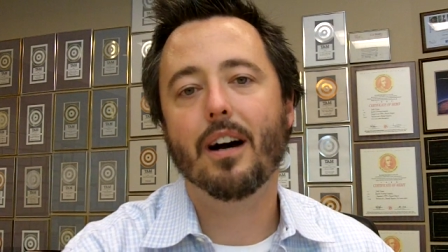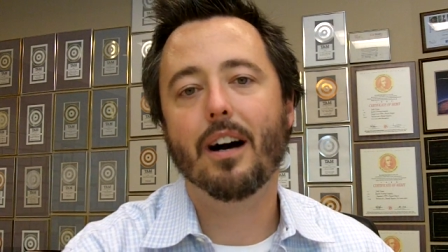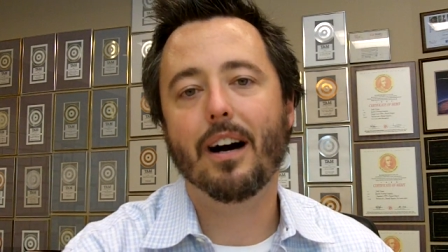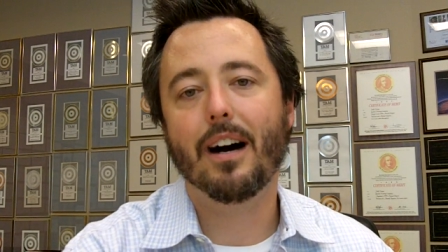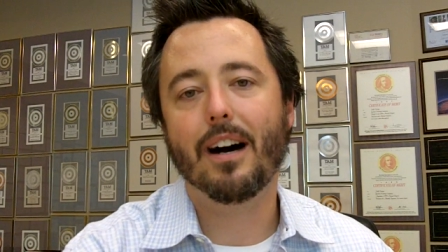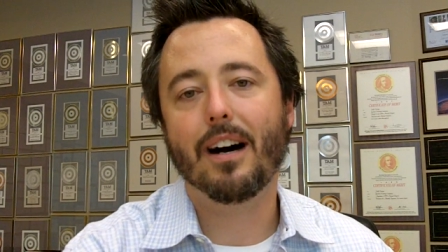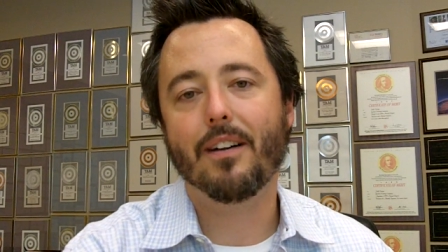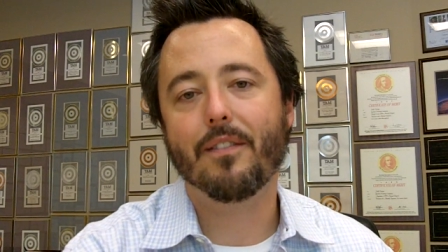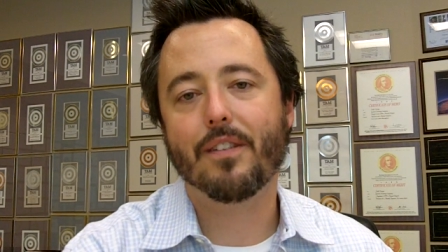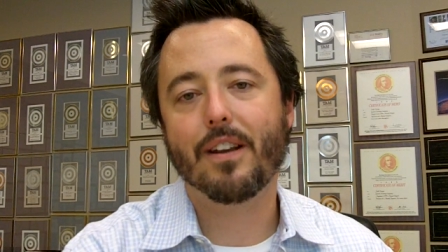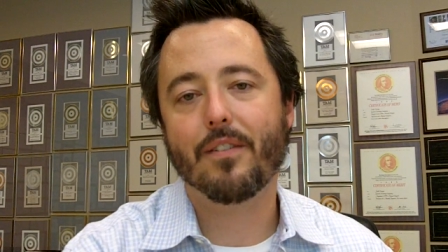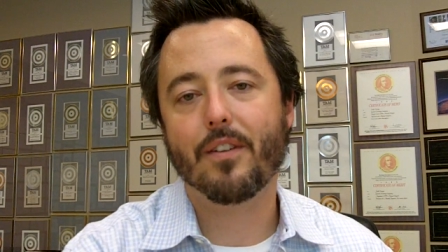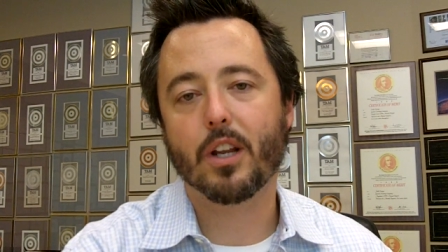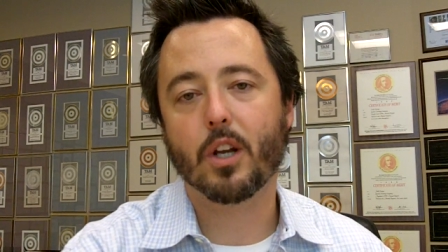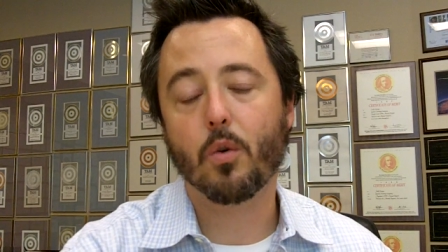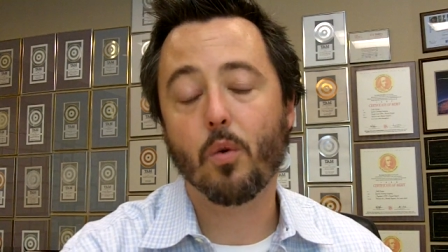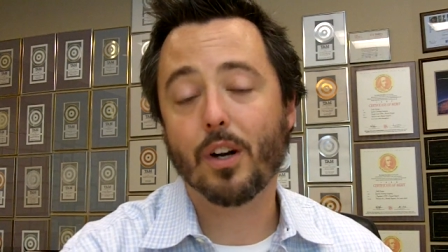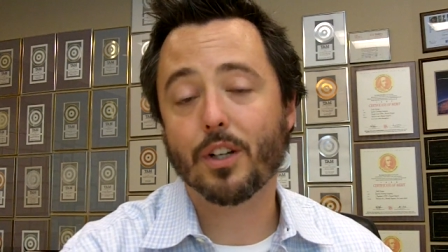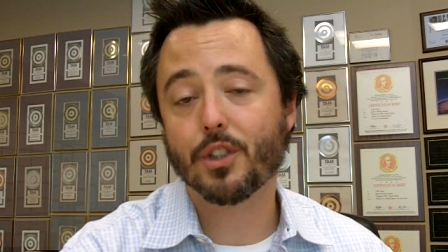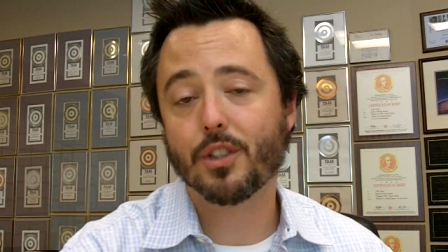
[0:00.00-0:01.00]
if you have
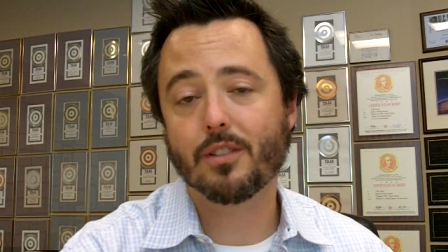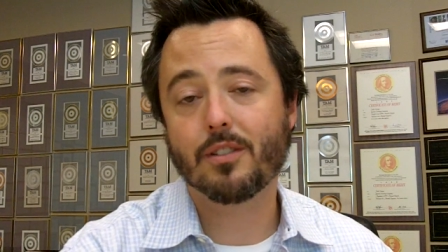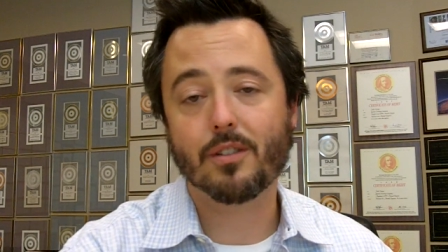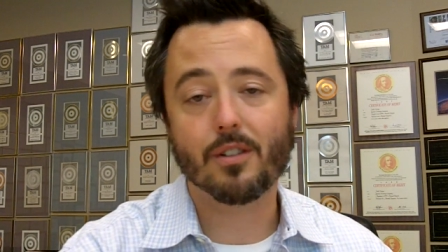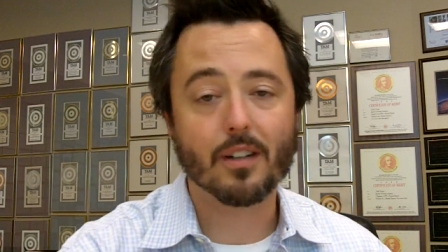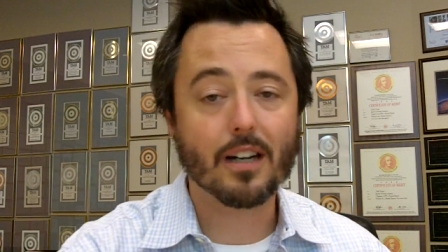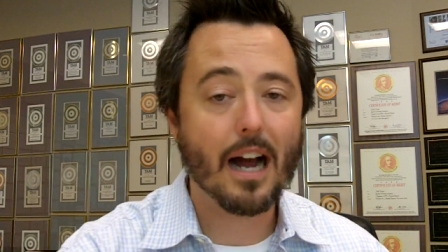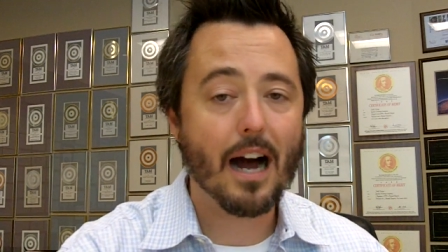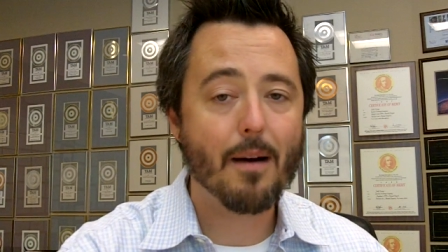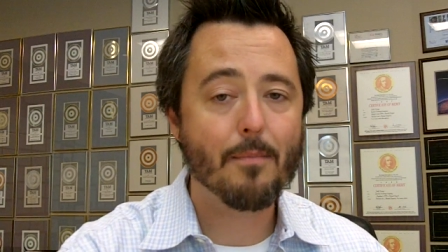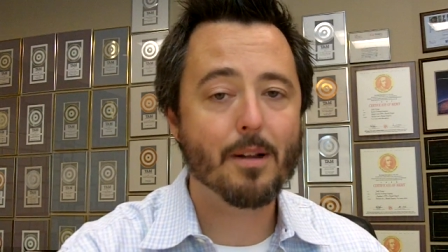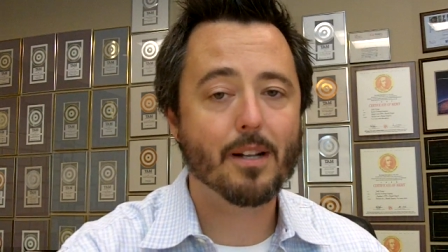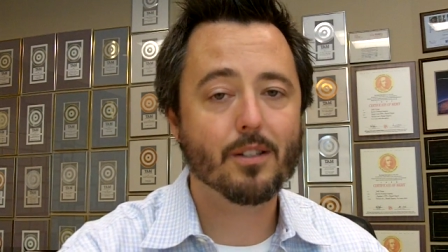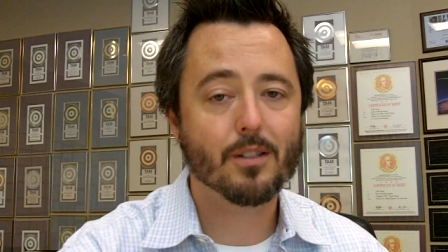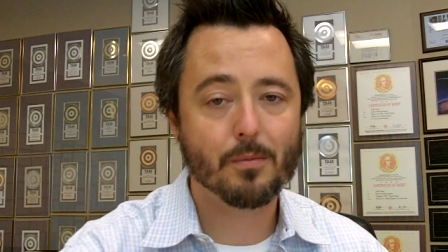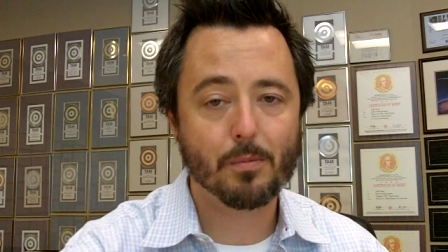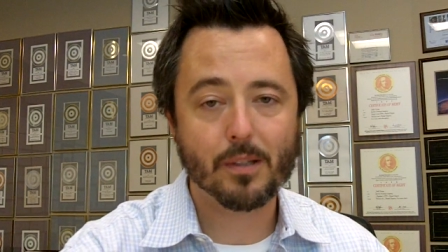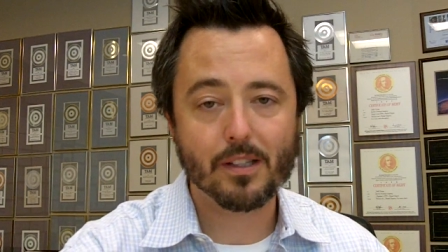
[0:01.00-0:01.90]
any questions or comments,